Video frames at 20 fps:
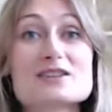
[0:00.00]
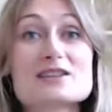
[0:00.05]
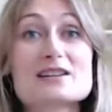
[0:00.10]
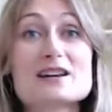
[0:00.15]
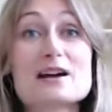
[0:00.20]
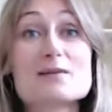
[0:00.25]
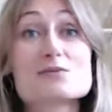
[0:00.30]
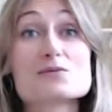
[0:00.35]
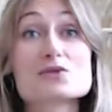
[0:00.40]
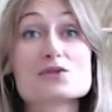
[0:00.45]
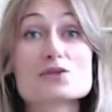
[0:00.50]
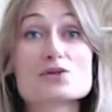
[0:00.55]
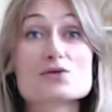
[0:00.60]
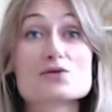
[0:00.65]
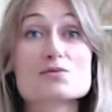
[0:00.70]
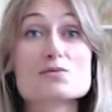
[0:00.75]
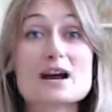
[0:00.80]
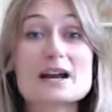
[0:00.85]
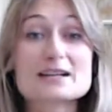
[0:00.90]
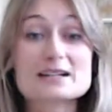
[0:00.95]
comes through
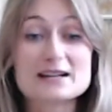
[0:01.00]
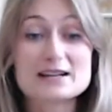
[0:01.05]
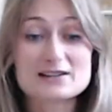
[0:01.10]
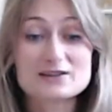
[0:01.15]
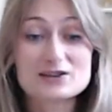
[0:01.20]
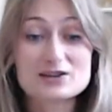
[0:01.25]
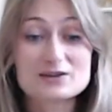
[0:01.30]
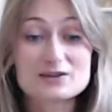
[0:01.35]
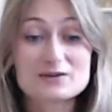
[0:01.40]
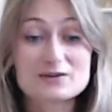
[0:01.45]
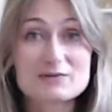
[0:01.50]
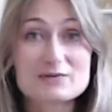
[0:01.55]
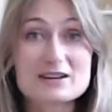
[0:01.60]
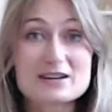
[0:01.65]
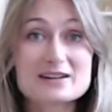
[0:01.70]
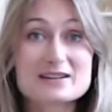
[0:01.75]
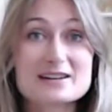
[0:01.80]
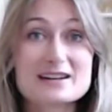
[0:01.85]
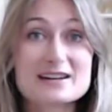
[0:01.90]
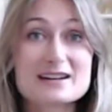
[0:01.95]
my teachers from
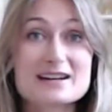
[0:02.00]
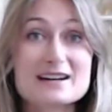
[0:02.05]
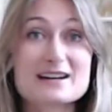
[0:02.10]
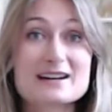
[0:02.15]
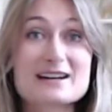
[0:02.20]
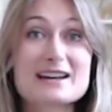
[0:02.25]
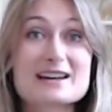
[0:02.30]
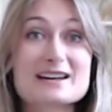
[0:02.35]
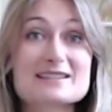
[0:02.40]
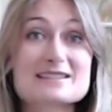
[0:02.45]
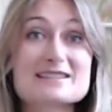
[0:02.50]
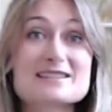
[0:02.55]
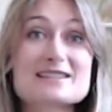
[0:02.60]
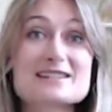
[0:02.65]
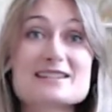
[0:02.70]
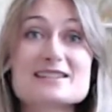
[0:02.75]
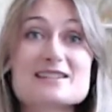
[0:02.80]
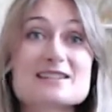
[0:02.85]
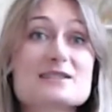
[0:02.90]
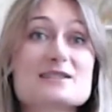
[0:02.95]
India, and
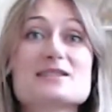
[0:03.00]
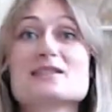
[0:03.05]
it's